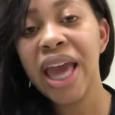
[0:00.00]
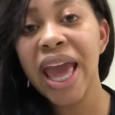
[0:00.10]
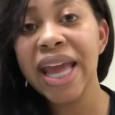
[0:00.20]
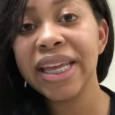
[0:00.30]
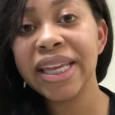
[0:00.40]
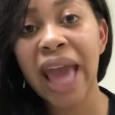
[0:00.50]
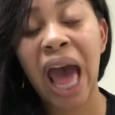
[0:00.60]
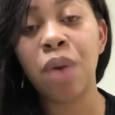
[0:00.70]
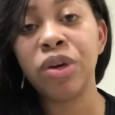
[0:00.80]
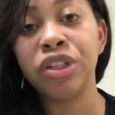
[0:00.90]
And
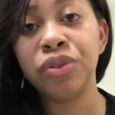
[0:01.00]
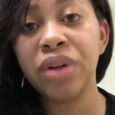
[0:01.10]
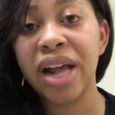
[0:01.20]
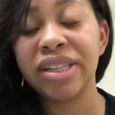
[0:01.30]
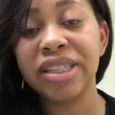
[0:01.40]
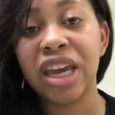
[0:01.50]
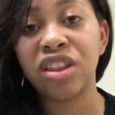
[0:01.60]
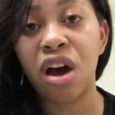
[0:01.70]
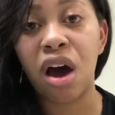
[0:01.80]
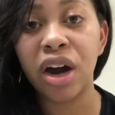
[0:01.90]
yeah, we do not scan
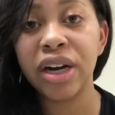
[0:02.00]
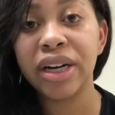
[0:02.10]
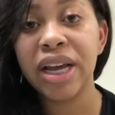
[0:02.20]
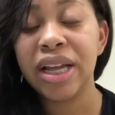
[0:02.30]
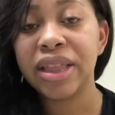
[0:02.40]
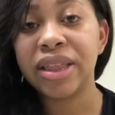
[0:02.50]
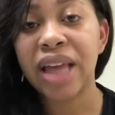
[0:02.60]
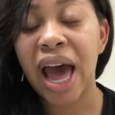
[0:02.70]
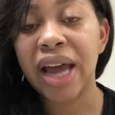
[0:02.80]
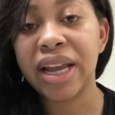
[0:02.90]
the heart.
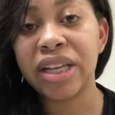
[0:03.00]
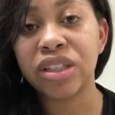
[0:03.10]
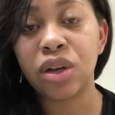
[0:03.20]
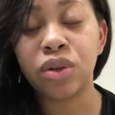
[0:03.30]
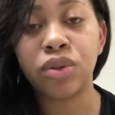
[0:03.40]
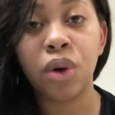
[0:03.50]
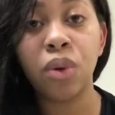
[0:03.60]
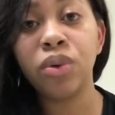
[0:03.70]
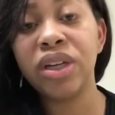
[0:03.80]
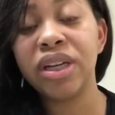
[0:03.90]
That is a
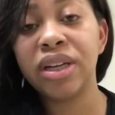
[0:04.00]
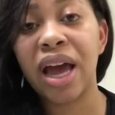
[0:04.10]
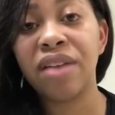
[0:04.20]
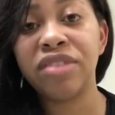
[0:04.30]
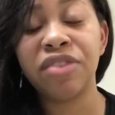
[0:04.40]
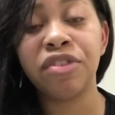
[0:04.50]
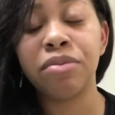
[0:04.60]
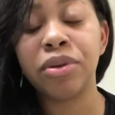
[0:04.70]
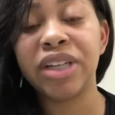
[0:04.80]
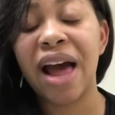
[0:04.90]
totally kind of different
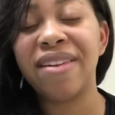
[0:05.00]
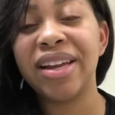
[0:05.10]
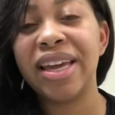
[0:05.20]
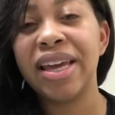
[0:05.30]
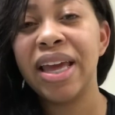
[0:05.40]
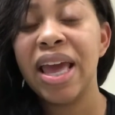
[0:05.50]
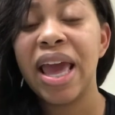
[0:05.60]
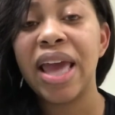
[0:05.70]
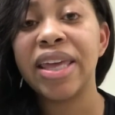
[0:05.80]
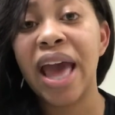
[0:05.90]
modality.
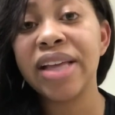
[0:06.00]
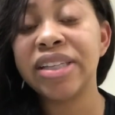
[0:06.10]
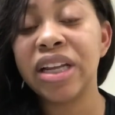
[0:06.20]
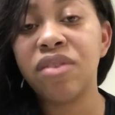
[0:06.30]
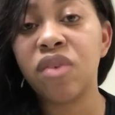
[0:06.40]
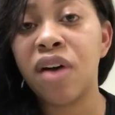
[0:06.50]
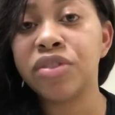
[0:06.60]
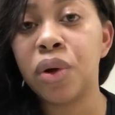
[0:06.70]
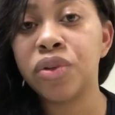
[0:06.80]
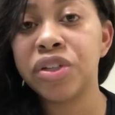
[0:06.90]
Yes, it
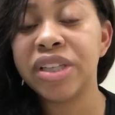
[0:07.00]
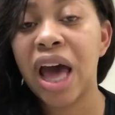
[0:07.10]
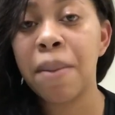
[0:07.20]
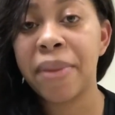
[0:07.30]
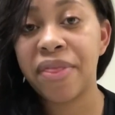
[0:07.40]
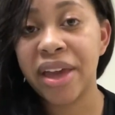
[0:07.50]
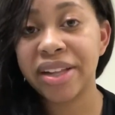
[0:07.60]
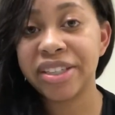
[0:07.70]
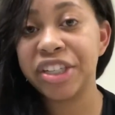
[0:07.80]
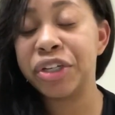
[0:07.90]
involves ultrasound, but they
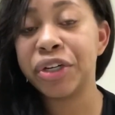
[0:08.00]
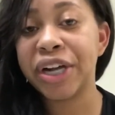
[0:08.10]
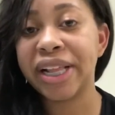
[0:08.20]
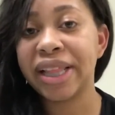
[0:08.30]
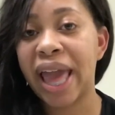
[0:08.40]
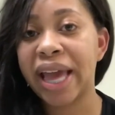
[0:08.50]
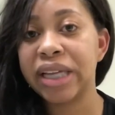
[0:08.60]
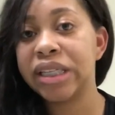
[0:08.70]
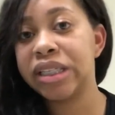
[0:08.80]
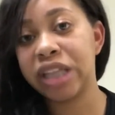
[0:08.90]
consider it like
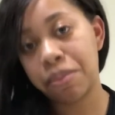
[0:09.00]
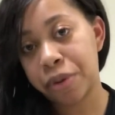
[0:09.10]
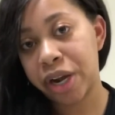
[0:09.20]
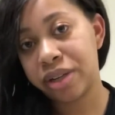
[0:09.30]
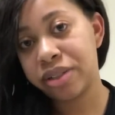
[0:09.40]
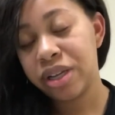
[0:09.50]
separate.